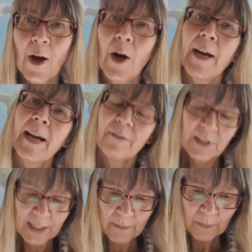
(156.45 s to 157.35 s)
I have
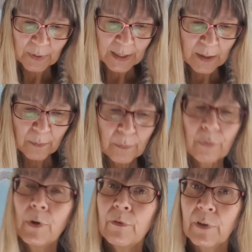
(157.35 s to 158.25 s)
simply
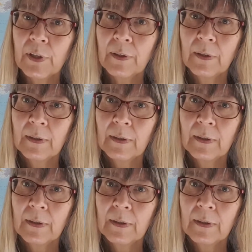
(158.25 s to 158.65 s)
proven